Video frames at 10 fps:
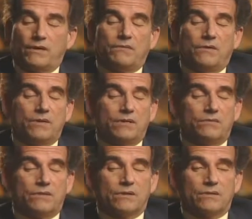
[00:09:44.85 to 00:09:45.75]
very
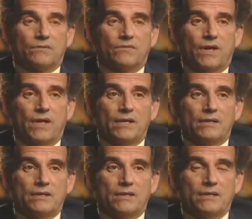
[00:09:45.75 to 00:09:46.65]
difficult to find,
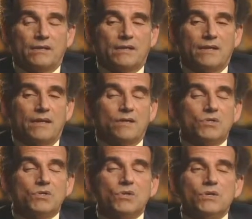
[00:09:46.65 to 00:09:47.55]
and
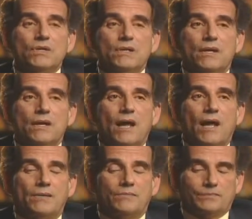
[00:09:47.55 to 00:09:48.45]
certainly are not